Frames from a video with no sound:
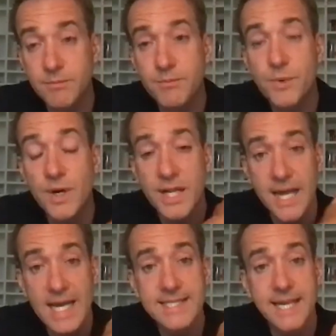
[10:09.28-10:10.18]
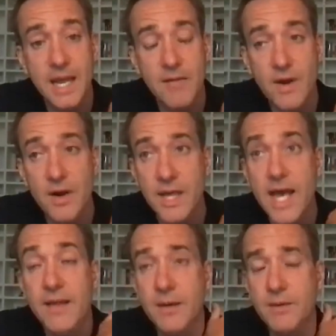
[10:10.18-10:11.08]
brilliant acting. And very,
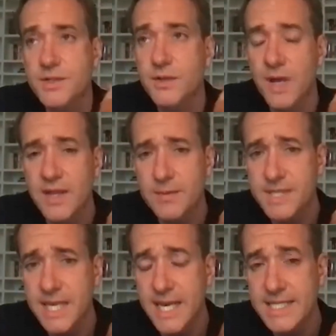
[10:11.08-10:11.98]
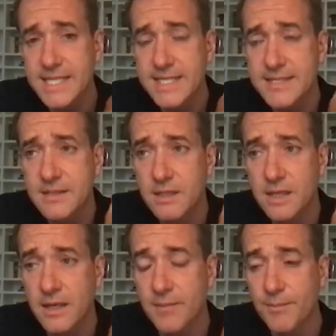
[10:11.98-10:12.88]
yeah, that was sort of, I think it was in the
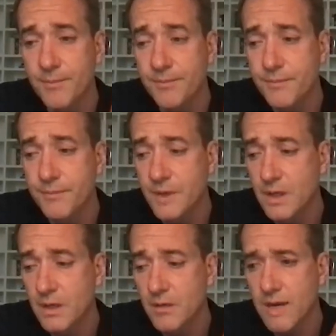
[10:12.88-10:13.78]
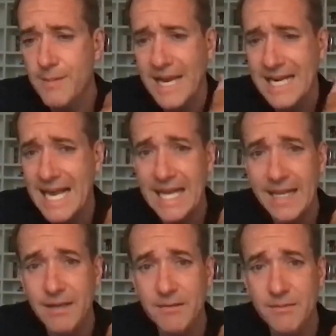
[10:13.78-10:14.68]
80s. Ray
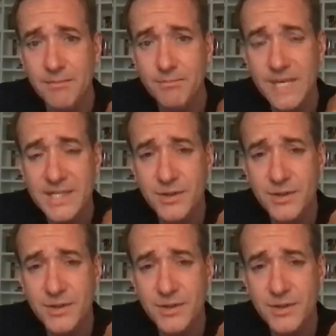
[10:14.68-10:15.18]
McAnally and Peter